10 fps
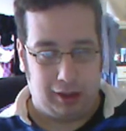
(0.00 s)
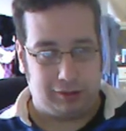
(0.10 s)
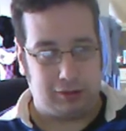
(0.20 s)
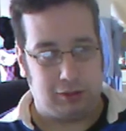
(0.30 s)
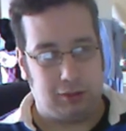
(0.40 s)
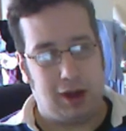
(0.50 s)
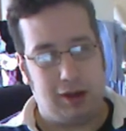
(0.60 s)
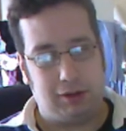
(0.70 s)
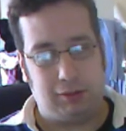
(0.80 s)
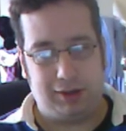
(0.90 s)
So
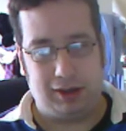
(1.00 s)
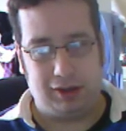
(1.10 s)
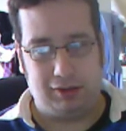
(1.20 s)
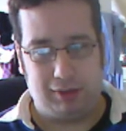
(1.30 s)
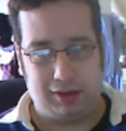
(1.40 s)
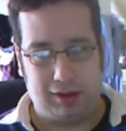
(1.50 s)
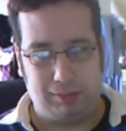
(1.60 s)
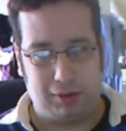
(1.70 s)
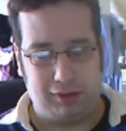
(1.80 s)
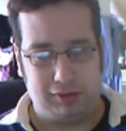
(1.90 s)
I'm going to be dealing with this
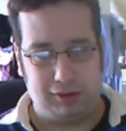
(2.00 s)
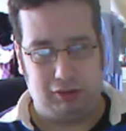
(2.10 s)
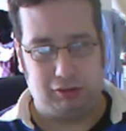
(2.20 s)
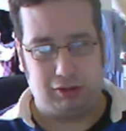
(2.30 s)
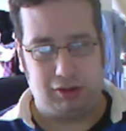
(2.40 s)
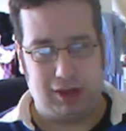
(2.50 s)
person whose